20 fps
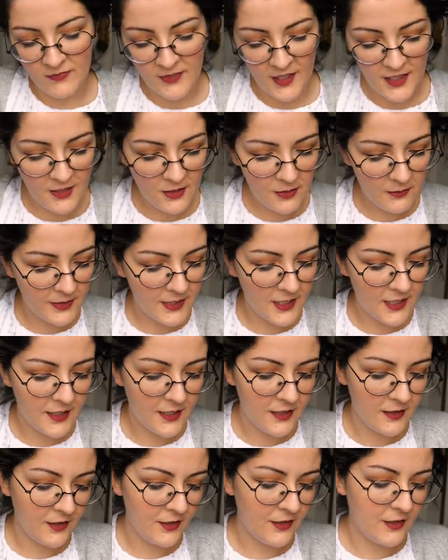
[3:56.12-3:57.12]
They're not
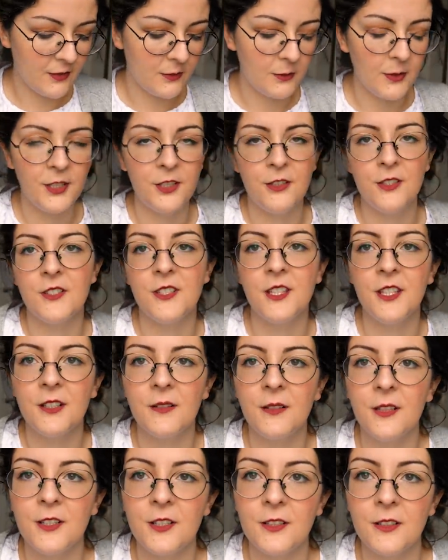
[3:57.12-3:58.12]
really, you know, interesting
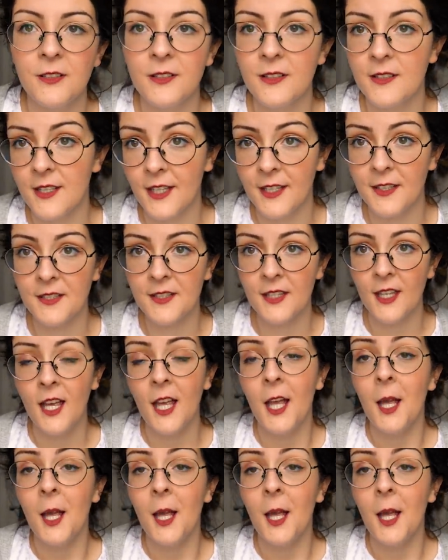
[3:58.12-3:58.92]
original designs,